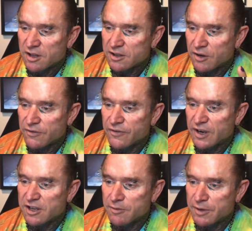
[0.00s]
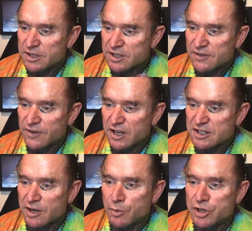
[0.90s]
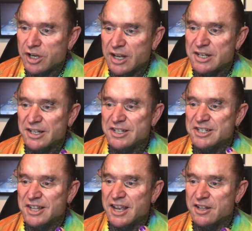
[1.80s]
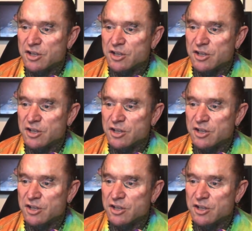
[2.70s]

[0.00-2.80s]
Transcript: don't fuck your missus, fuck someone you can actually stand